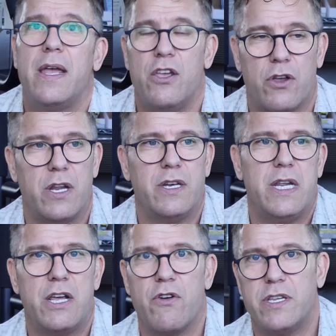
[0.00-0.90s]
you can
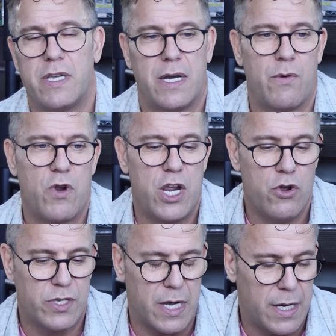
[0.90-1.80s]
degrease it and
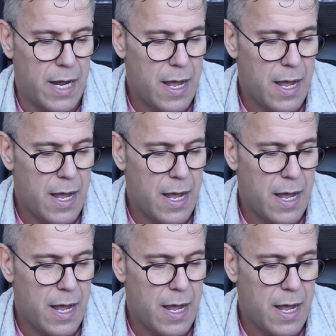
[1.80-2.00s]
reuse it.